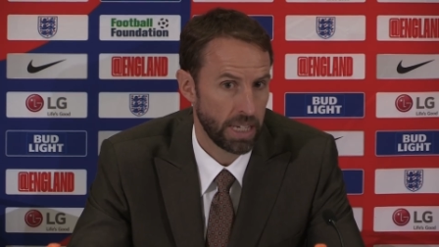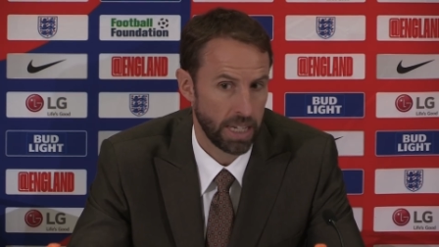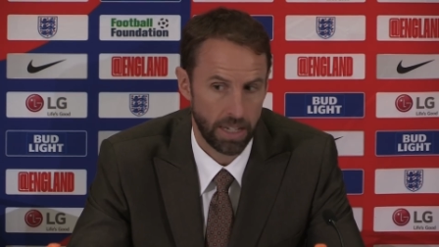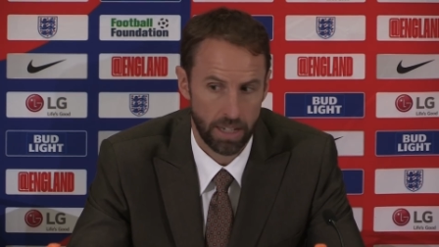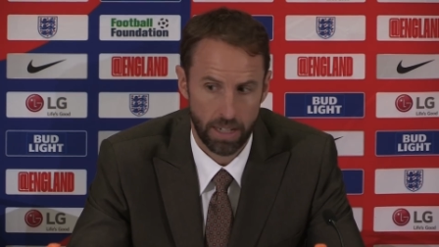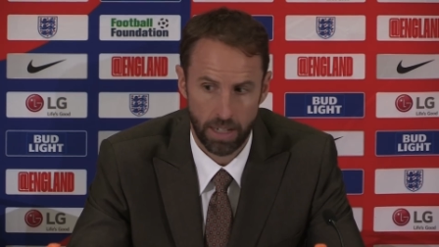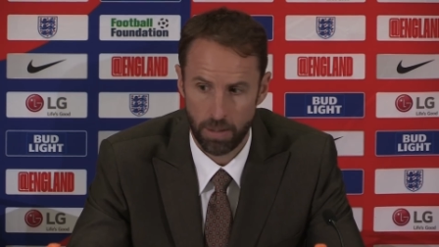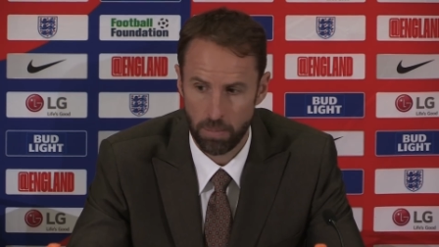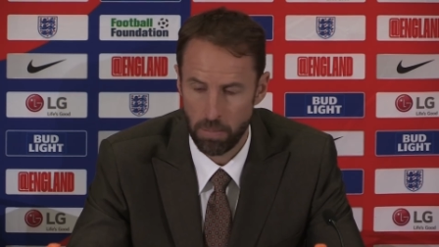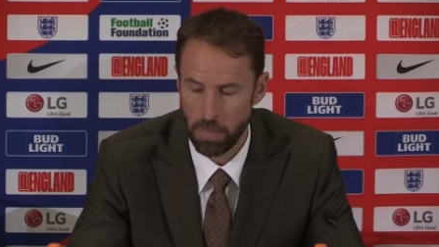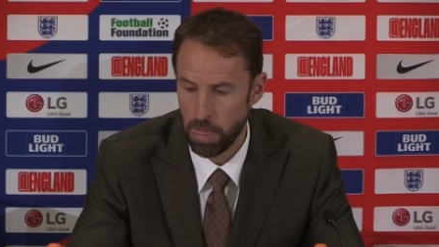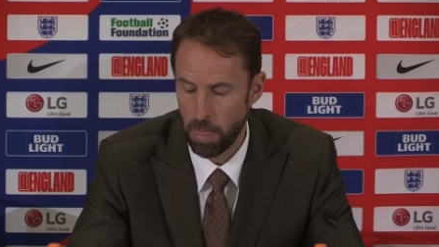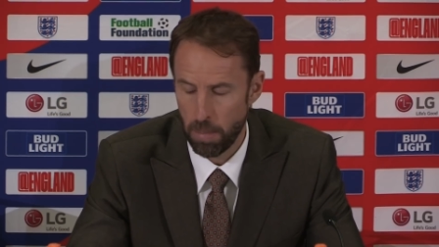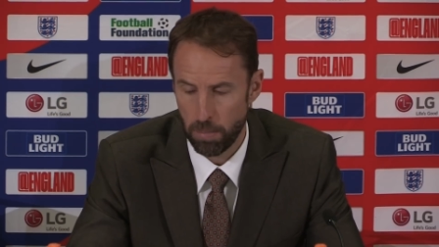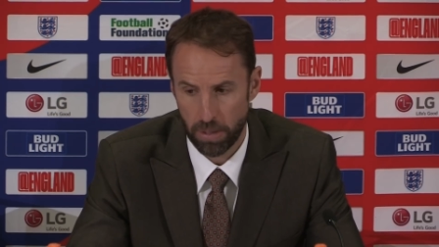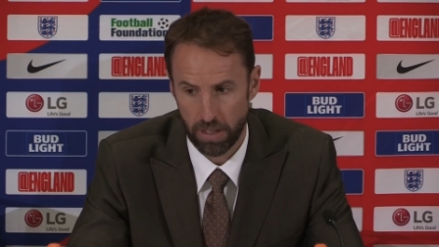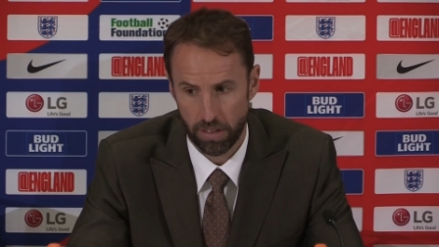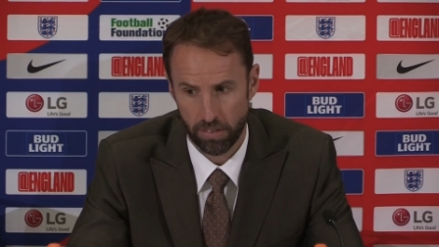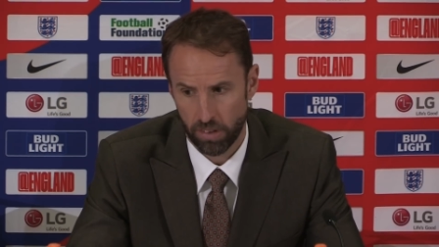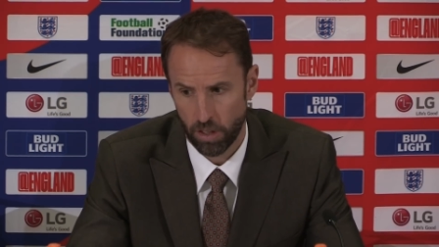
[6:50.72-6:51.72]
Um,
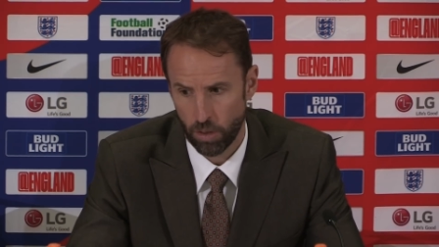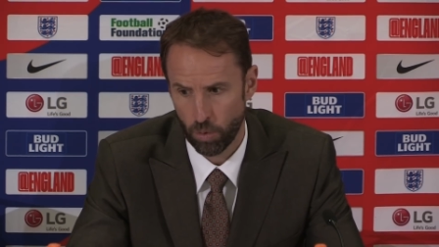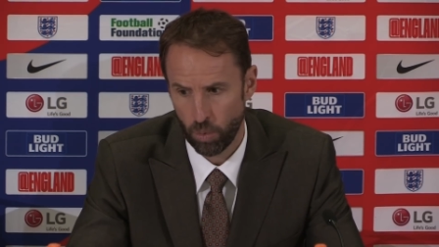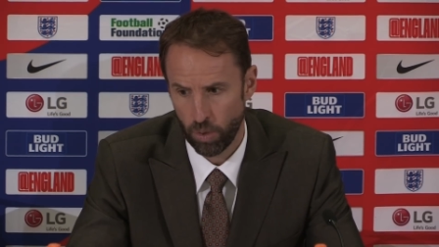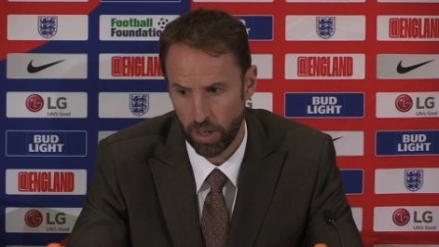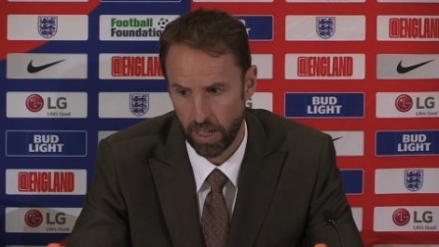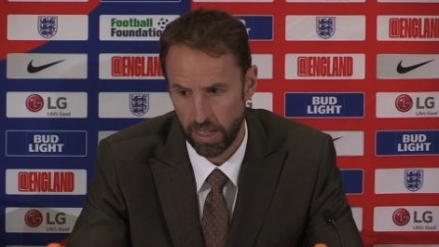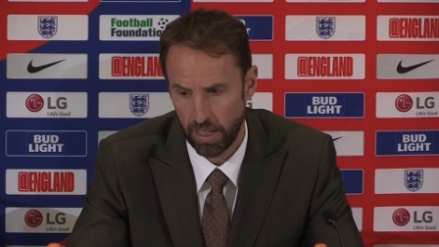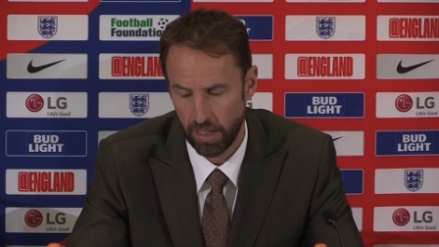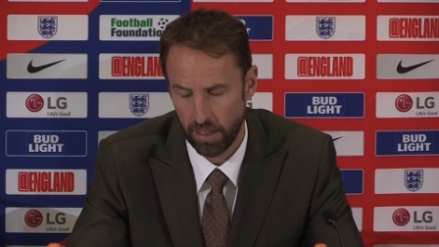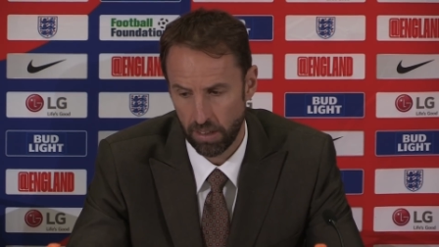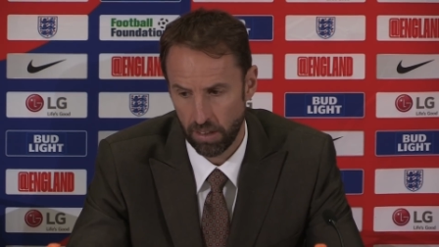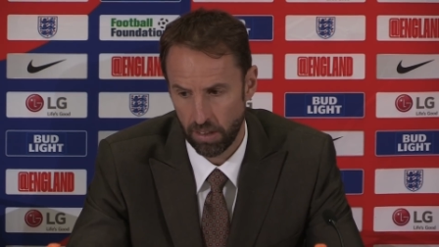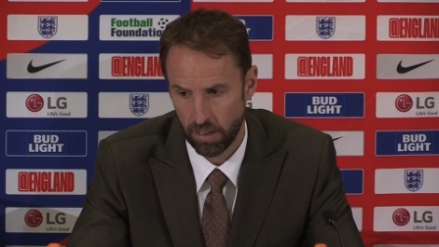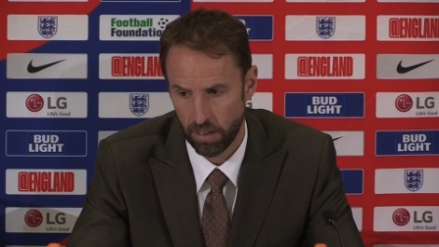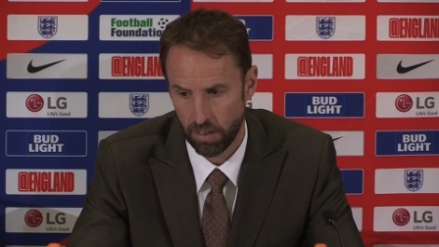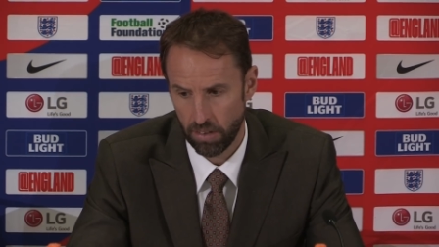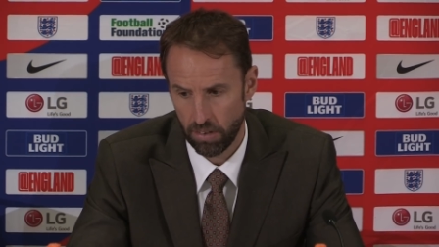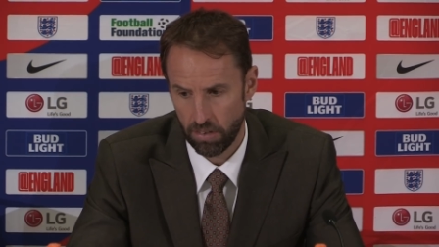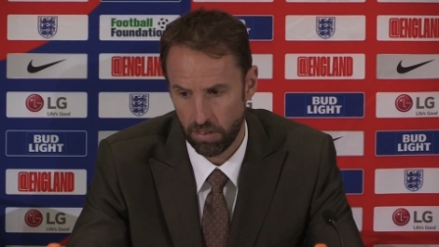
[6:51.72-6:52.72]
but there's no way
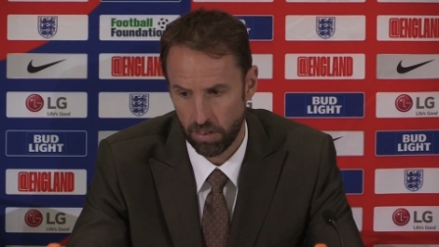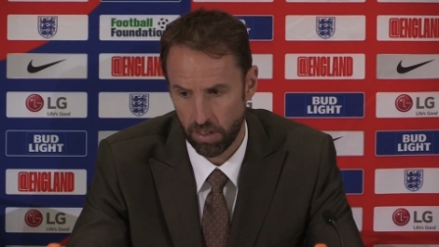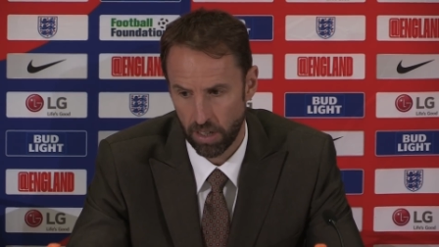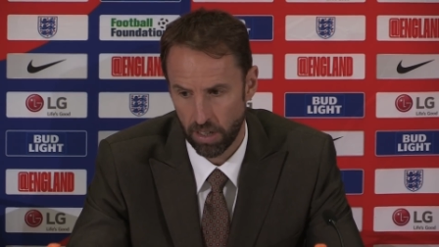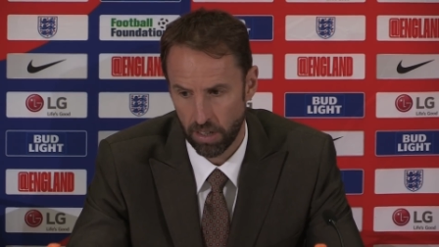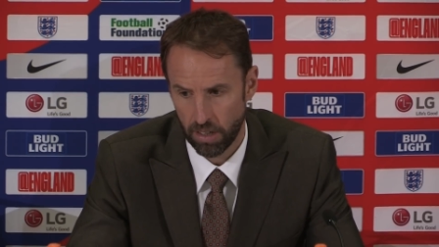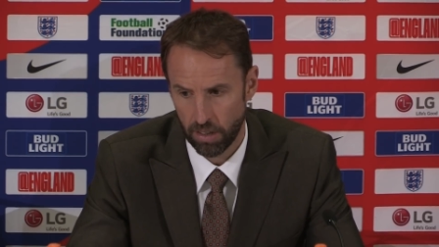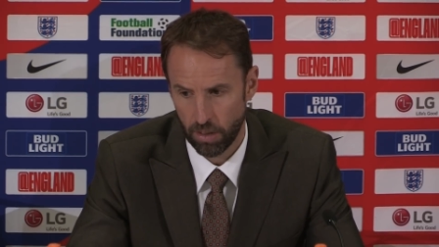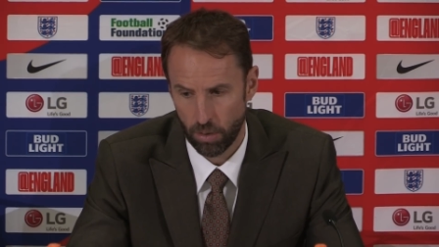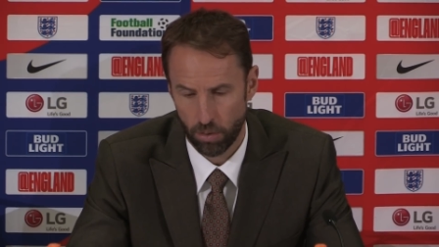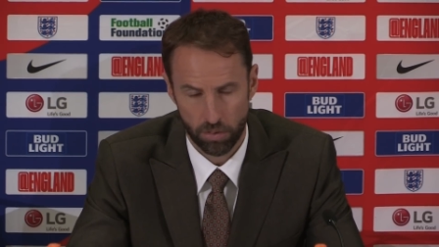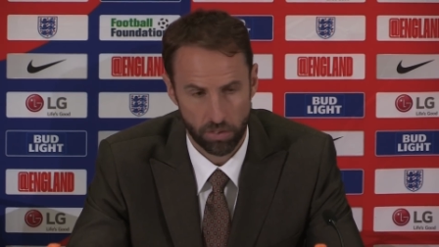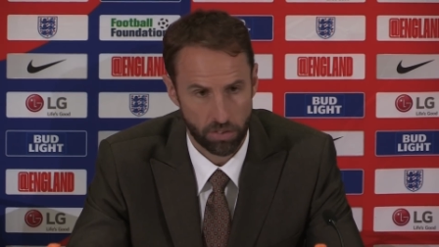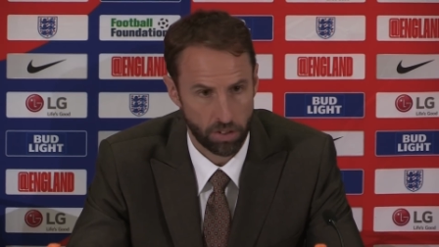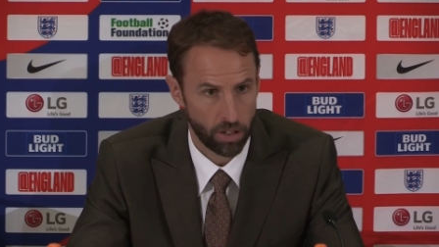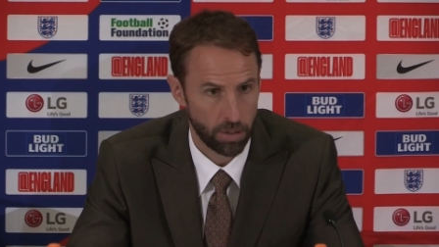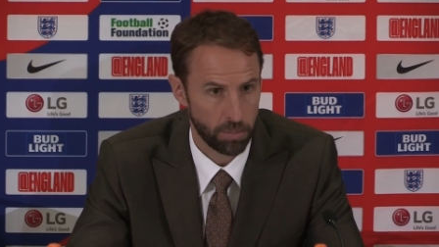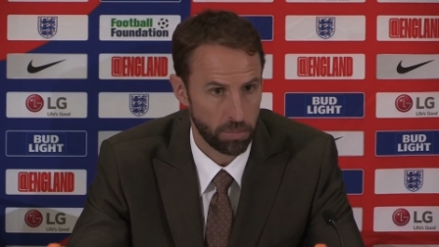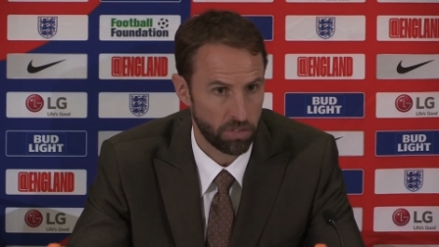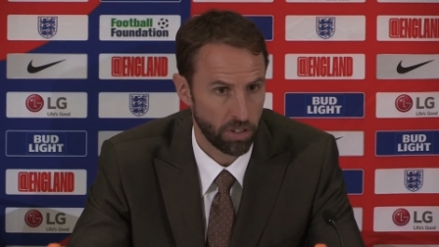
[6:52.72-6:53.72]
that uh, long
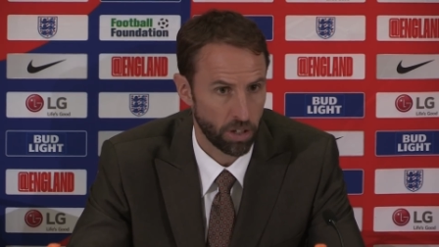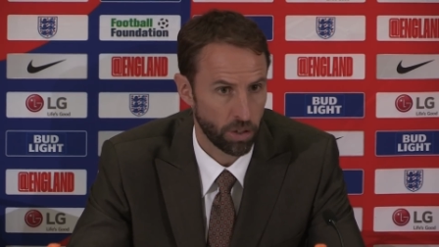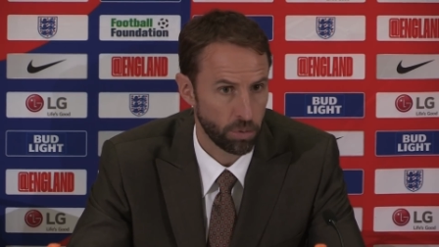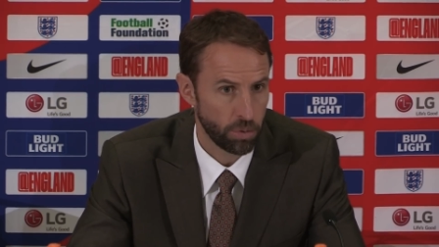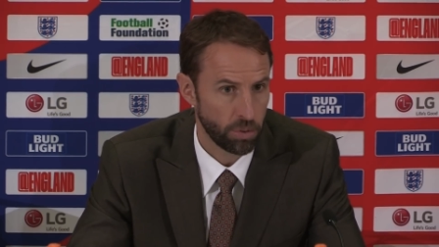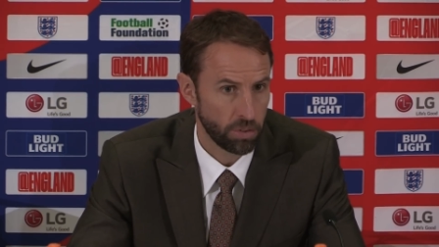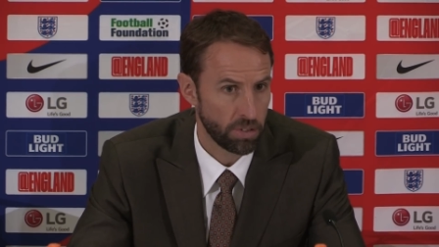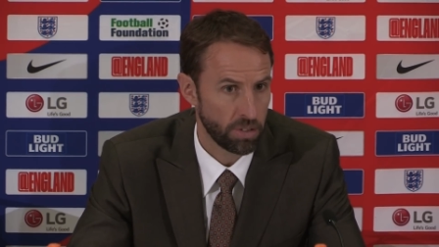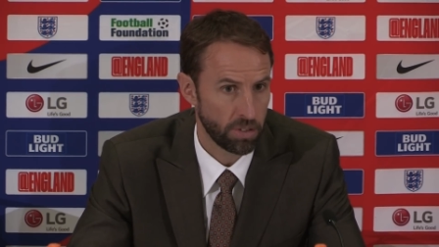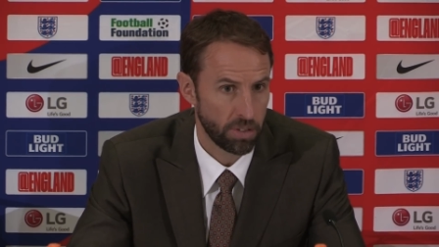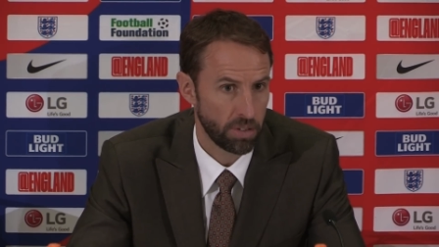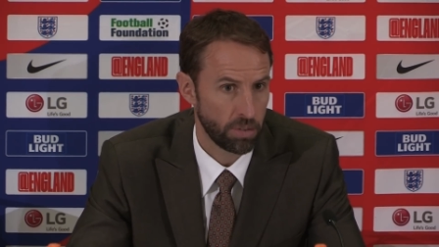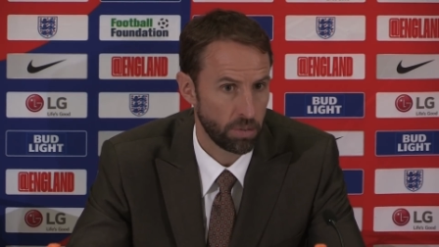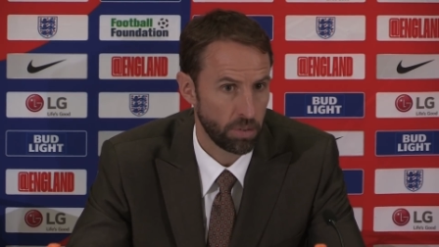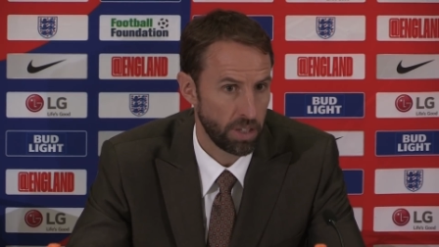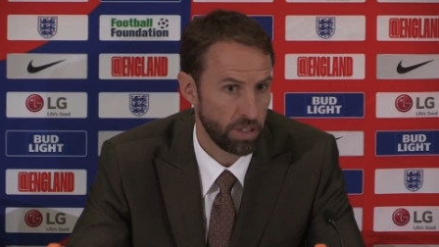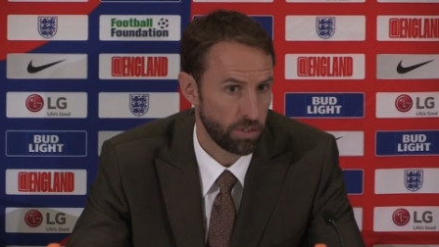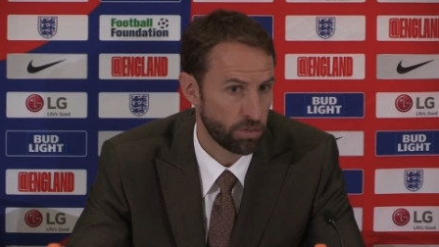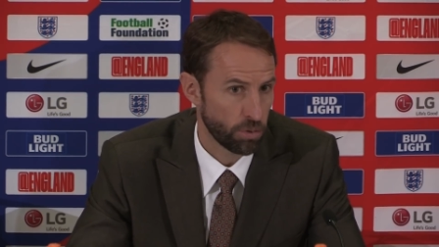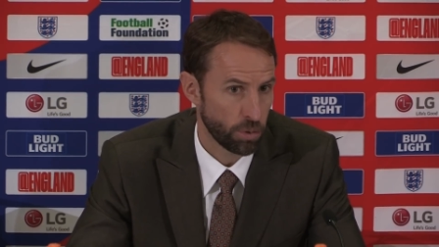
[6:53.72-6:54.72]
term Joe
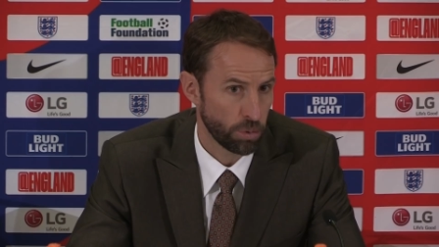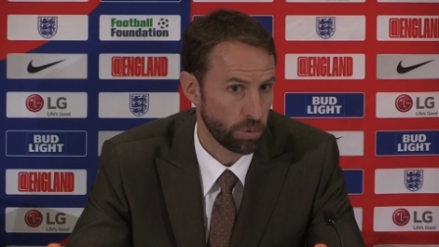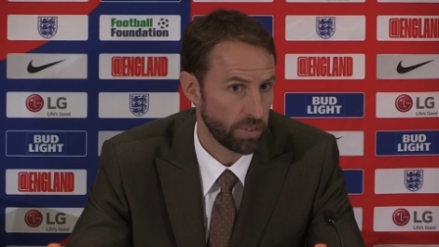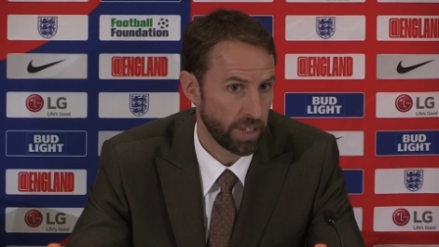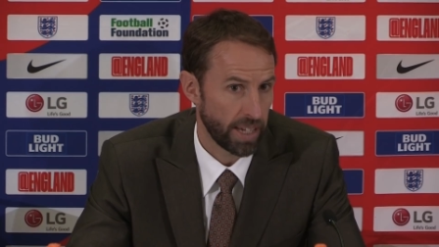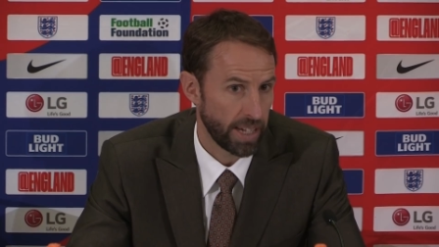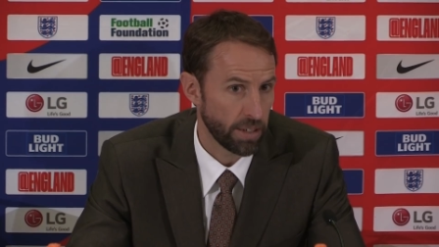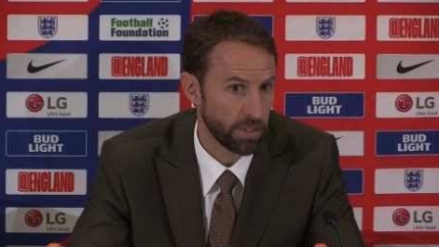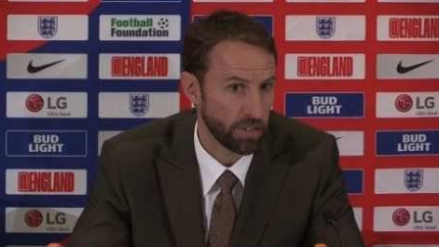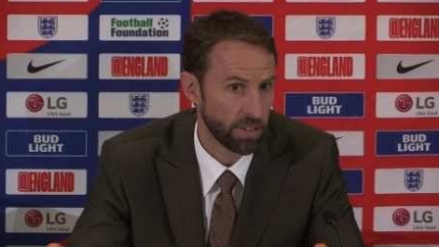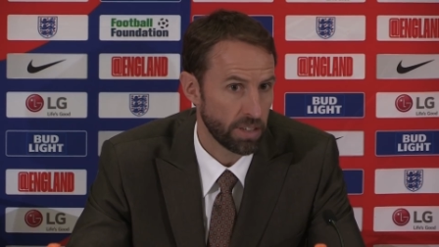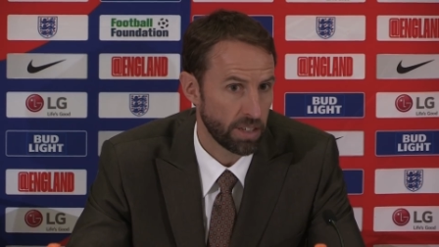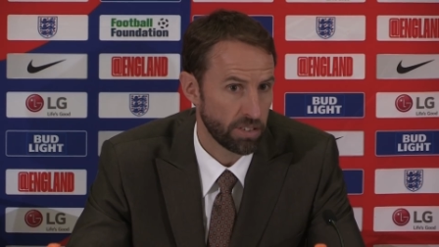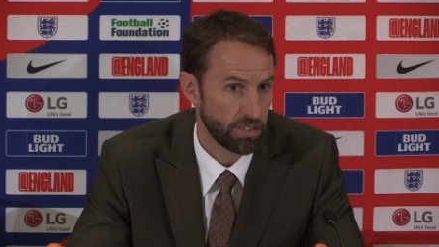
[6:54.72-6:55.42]
is ruled out.